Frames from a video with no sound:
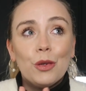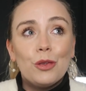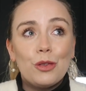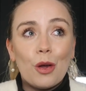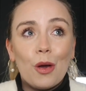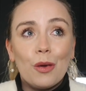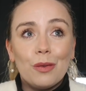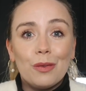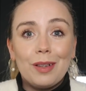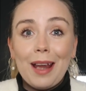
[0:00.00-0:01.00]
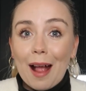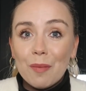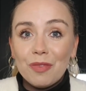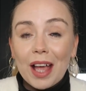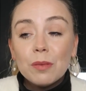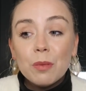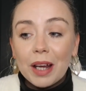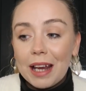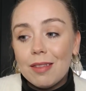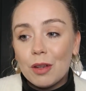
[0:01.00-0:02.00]
So yeah, that's been
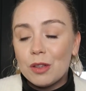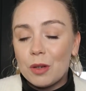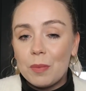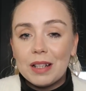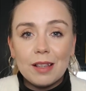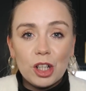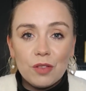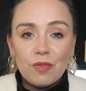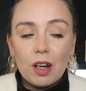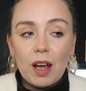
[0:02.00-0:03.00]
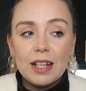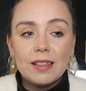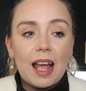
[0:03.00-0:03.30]
my ethos when I've been searching for lights.